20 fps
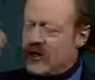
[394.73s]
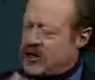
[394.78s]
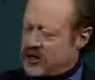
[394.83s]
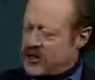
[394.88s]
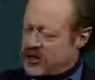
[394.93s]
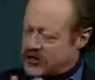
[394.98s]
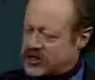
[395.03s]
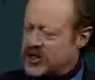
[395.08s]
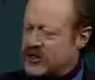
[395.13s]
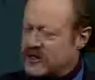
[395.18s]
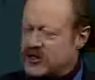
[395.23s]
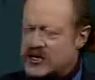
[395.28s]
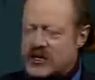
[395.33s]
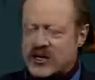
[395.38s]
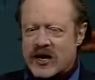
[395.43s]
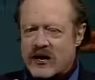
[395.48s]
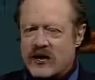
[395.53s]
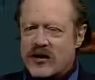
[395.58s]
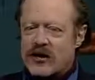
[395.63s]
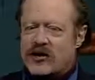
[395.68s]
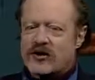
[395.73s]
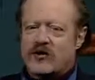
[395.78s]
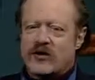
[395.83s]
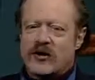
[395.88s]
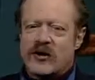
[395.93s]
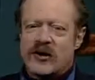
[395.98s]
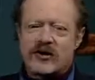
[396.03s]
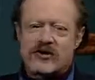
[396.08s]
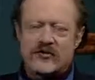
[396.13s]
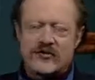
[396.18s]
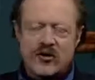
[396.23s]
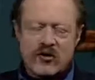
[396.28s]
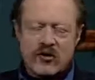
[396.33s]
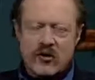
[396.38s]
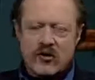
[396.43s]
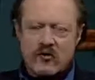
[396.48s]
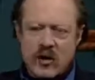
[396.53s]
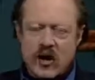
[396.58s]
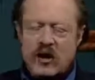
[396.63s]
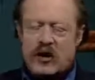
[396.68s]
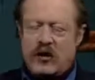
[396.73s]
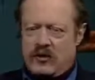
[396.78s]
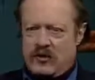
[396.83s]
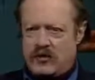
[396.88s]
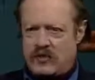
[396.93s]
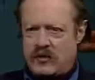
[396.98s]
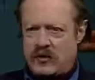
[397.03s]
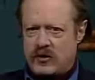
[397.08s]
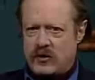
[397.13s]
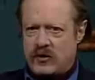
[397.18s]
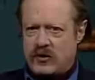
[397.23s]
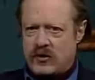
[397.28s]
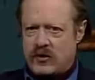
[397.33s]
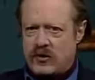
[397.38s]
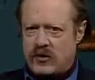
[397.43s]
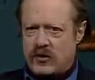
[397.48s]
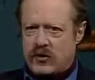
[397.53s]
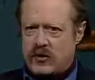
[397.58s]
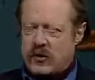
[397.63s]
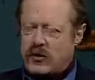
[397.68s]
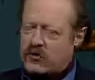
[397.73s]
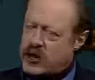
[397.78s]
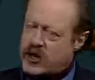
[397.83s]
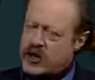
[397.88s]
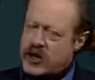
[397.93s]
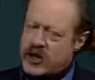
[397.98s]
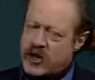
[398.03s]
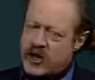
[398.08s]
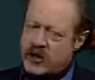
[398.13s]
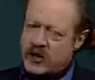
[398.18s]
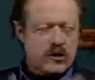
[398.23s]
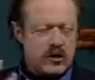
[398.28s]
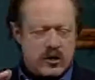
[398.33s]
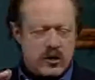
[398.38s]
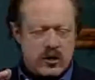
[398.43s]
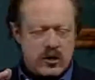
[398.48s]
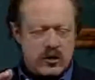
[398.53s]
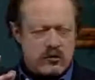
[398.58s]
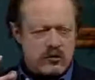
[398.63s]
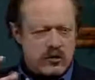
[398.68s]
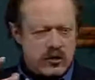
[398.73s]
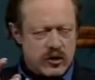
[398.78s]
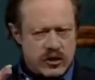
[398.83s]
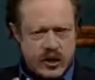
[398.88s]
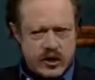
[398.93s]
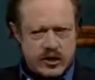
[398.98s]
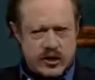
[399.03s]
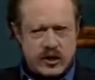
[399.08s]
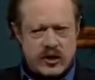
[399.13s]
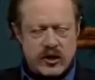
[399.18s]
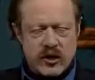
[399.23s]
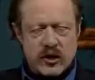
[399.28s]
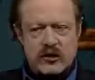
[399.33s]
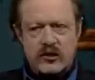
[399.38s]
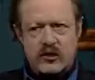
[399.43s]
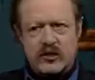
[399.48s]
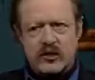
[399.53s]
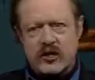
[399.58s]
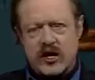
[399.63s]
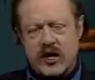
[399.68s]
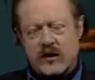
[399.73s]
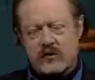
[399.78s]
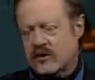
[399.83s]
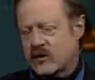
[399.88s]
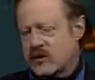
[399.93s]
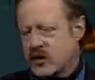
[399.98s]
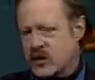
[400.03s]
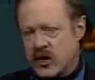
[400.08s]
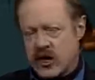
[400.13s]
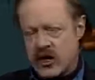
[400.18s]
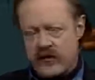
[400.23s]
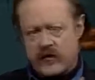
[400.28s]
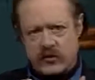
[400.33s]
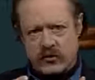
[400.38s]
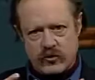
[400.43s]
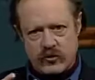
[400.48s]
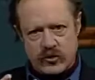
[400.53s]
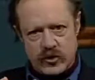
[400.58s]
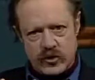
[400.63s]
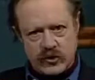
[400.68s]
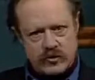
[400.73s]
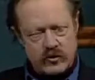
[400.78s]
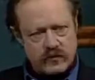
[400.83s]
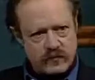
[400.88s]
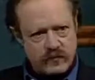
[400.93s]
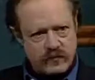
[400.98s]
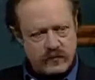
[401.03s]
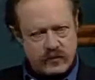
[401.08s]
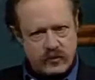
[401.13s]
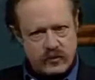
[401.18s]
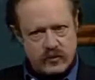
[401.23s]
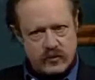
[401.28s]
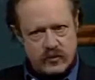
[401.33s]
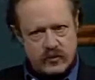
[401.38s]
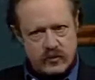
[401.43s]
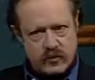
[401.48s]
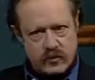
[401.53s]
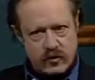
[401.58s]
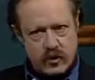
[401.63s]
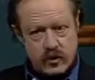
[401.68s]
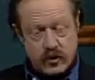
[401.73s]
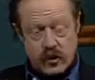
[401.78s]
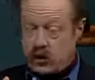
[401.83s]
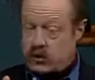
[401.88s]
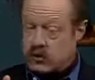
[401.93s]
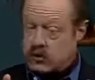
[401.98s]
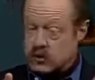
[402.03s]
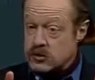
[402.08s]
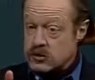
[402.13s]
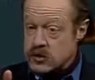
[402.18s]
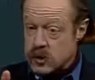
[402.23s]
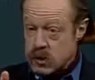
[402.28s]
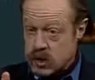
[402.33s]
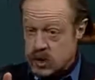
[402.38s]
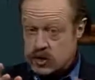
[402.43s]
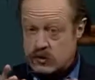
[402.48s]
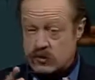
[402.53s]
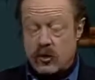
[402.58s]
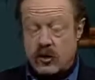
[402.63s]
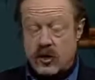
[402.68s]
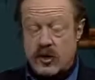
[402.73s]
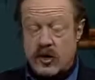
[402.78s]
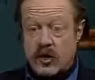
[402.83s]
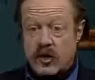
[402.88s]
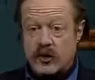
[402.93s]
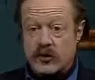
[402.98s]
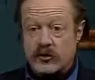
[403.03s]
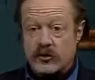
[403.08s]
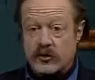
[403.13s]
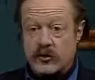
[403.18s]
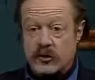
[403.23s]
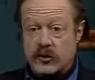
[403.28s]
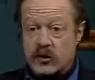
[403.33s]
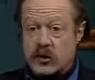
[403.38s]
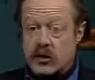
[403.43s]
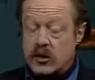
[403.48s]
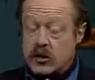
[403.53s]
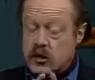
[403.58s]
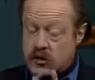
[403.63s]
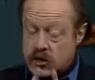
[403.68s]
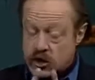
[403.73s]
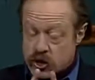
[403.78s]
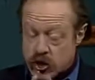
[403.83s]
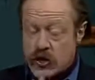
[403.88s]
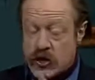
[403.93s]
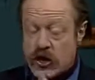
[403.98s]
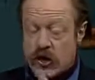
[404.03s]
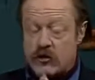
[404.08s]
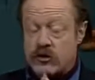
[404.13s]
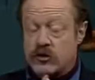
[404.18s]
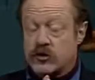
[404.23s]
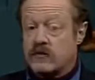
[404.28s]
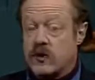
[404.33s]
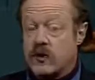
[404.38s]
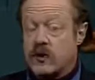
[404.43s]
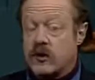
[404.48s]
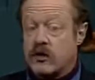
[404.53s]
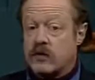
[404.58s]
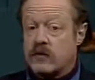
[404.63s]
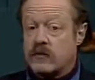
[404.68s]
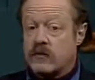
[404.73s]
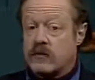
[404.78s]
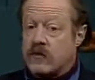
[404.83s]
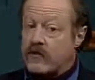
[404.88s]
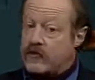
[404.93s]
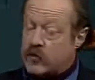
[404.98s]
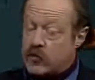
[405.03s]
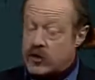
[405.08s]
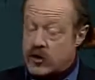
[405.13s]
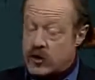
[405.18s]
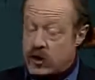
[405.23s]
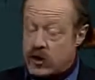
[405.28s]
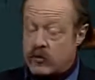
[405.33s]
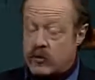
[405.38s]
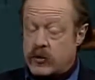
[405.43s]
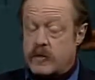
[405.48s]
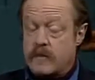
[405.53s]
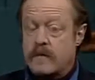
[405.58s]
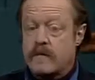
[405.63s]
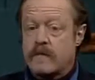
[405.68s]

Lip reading: And it seems to characterize very well. On the one hand, we're just another step in evolution, although I should point out that Schopenhauer is writing before Darwin.